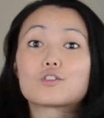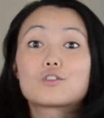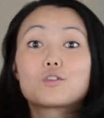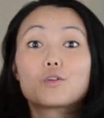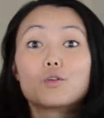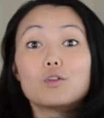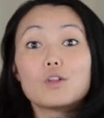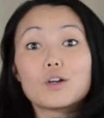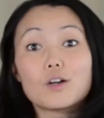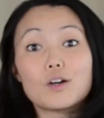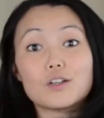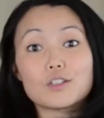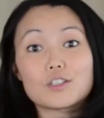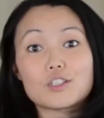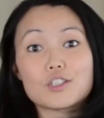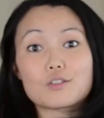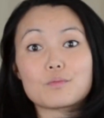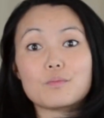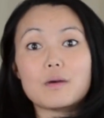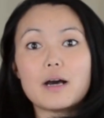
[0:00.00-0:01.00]
to the
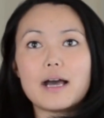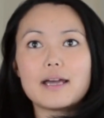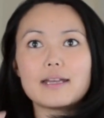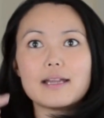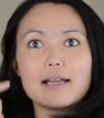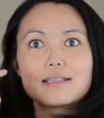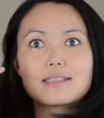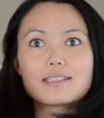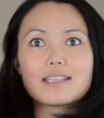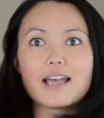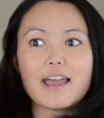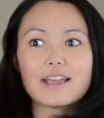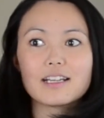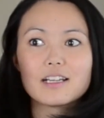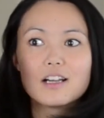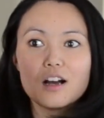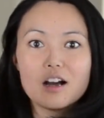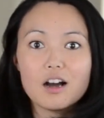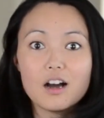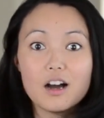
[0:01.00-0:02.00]
conscious mind and saying,
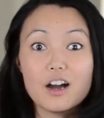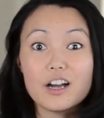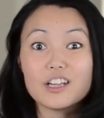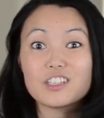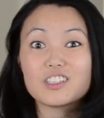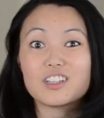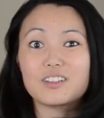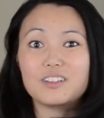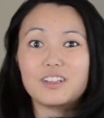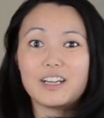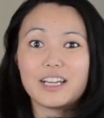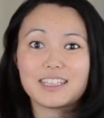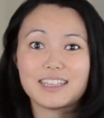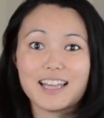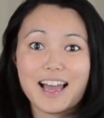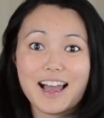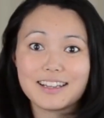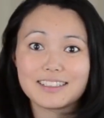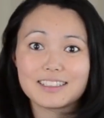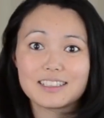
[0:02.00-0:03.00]
I don't like
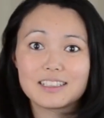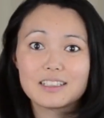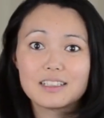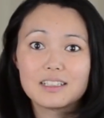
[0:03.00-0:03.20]
that.